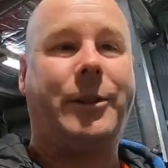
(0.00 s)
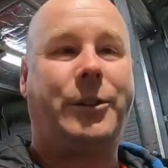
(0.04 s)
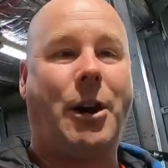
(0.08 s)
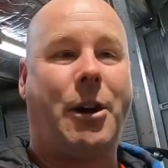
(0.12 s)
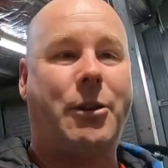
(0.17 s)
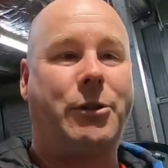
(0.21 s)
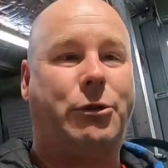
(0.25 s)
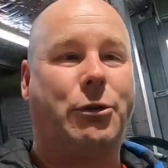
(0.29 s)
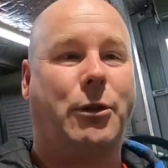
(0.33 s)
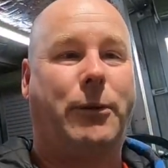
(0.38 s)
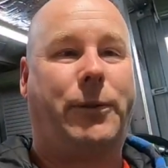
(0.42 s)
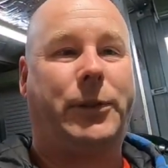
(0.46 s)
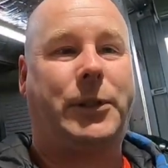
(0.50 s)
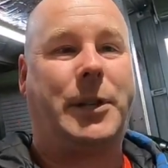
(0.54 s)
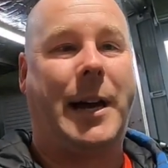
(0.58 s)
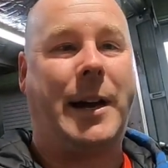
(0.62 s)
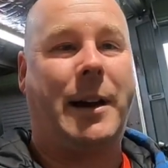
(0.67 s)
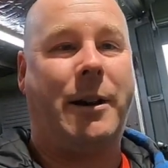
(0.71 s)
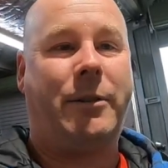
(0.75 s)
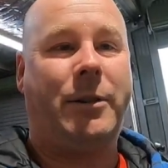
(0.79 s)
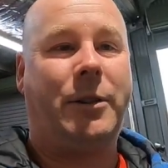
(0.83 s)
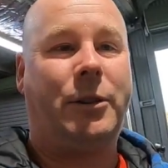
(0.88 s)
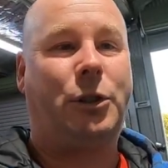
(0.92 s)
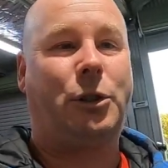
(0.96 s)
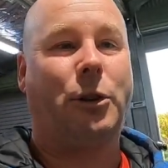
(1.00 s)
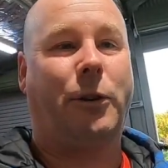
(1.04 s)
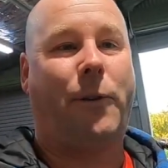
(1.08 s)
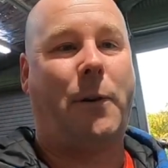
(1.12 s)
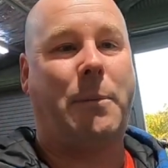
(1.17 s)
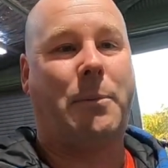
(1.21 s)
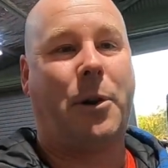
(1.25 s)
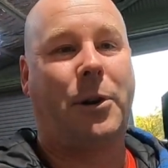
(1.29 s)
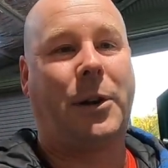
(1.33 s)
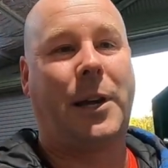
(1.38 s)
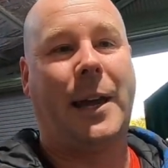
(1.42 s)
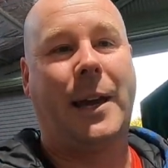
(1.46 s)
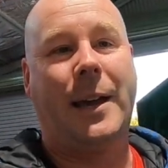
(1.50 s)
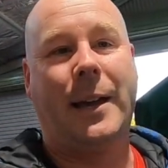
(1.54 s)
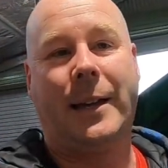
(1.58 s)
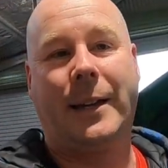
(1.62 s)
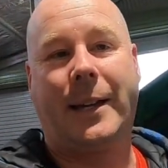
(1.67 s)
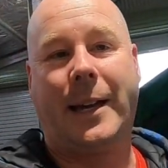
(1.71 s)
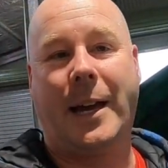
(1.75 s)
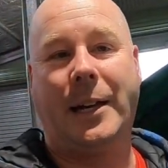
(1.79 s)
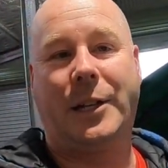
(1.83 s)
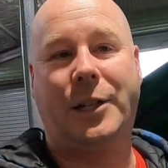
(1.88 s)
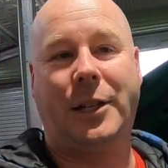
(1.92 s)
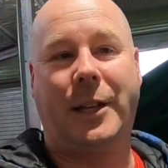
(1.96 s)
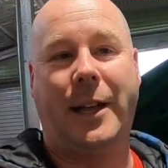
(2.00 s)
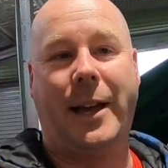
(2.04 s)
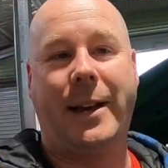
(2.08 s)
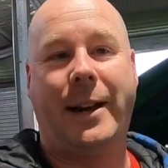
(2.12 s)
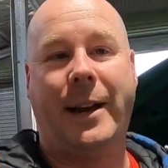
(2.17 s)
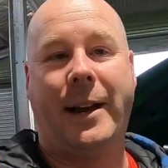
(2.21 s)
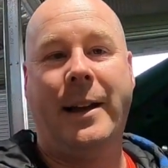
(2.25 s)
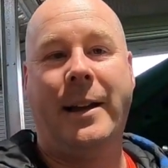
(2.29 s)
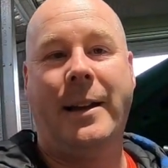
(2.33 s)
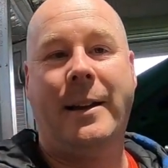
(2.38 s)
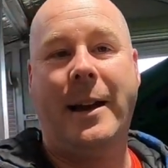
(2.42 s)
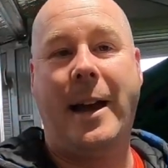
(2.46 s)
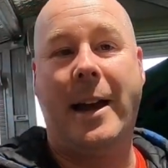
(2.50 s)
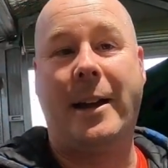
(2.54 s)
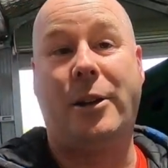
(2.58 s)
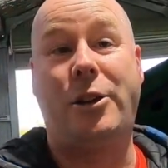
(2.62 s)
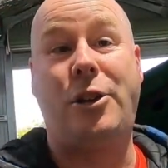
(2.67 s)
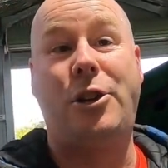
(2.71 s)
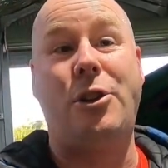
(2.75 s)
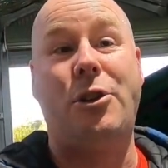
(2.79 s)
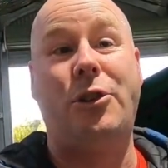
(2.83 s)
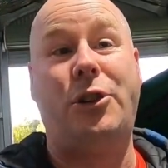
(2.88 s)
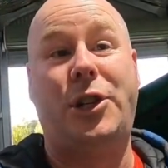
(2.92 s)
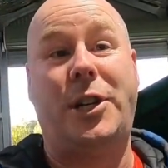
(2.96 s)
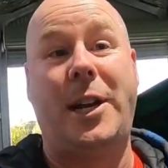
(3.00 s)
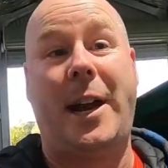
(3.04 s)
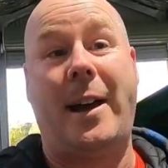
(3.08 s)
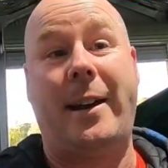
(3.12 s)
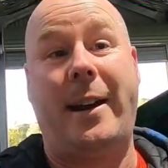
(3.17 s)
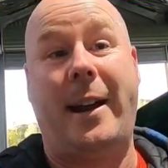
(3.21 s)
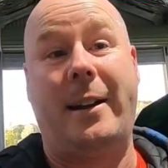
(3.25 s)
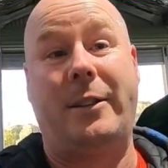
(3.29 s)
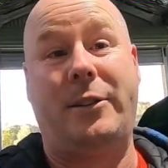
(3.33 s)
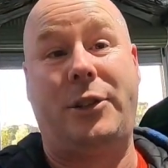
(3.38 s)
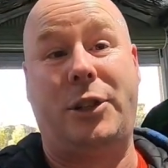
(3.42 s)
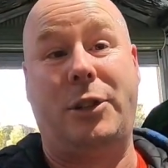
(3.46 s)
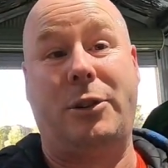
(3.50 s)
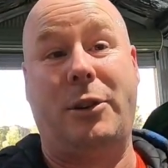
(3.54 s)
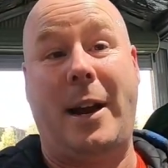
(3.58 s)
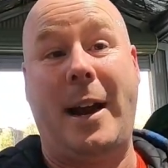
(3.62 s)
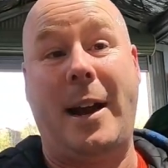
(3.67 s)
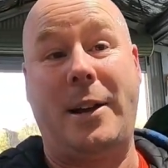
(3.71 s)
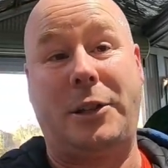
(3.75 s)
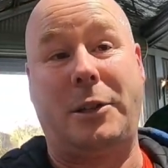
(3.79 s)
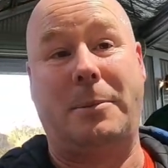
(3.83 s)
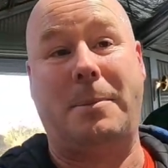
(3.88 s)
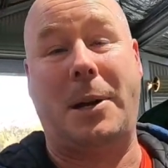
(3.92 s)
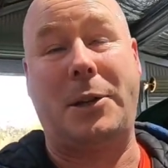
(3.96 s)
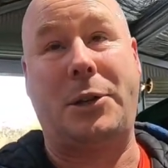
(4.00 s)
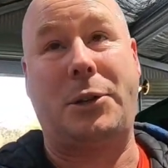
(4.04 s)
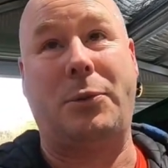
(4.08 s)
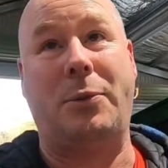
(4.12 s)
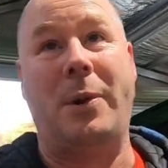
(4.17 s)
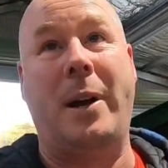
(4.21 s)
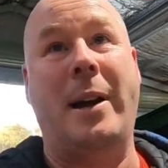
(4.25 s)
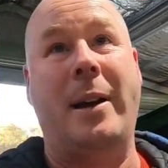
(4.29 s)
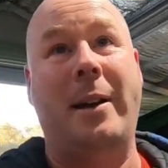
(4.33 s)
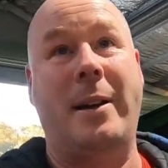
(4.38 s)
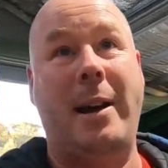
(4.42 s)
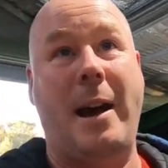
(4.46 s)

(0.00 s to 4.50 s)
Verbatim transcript: Don't do it for Dale. Do it for Brocky. Catch you later. And huge shout out to House of Muscle.